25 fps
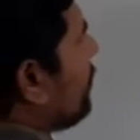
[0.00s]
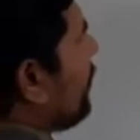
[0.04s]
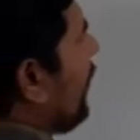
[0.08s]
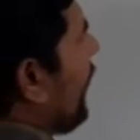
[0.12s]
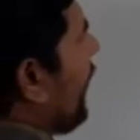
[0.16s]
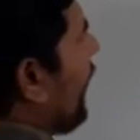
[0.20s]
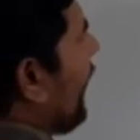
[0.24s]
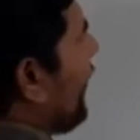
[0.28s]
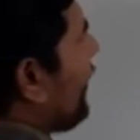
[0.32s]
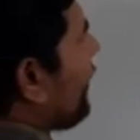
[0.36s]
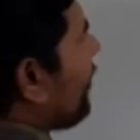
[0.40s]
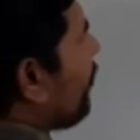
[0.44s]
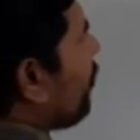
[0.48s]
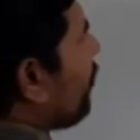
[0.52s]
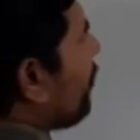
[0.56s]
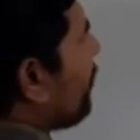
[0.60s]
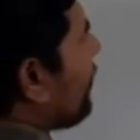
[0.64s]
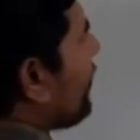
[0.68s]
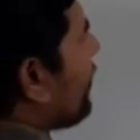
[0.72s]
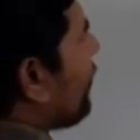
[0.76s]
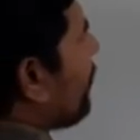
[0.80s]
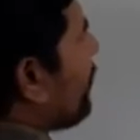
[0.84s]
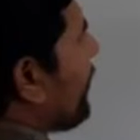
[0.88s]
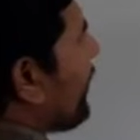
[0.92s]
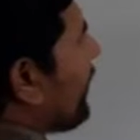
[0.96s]

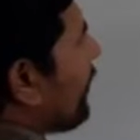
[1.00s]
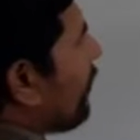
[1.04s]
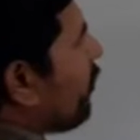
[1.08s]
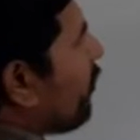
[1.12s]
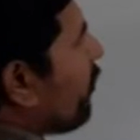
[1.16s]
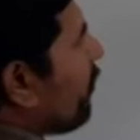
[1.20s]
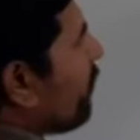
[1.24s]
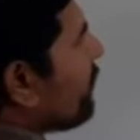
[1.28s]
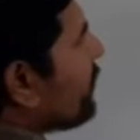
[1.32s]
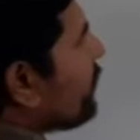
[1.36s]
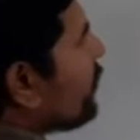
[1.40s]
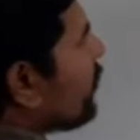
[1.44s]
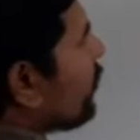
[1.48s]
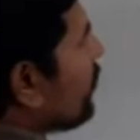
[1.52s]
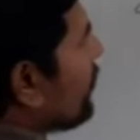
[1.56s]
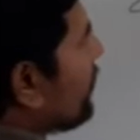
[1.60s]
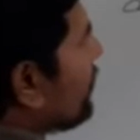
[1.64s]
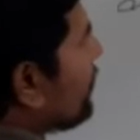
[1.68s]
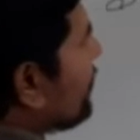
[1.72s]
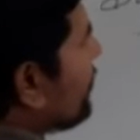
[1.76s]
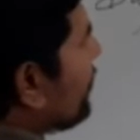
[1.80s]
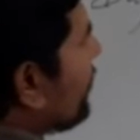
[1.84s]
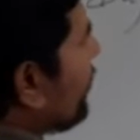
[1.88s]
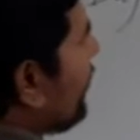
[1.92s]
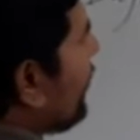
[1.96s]
Anaerobic breakdown of
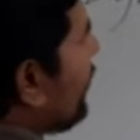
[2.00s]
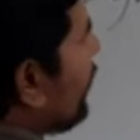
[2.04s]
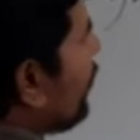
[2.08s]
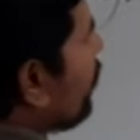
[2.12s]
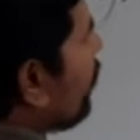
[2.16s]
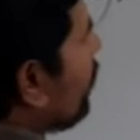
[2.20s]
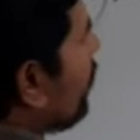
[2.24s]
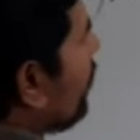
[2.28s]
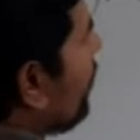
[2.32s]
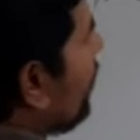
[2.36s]
sugars into